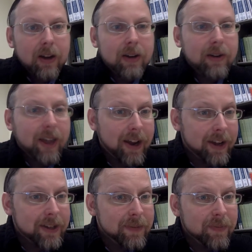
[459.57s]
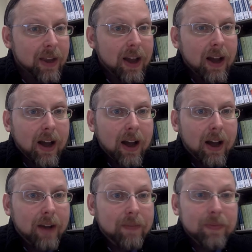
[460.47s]
Okay, guys,
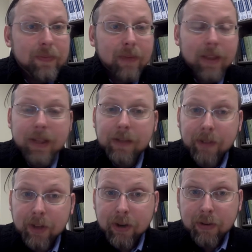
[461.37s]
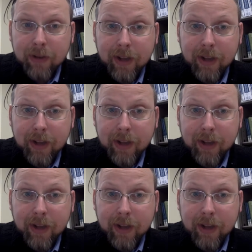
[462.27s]
this video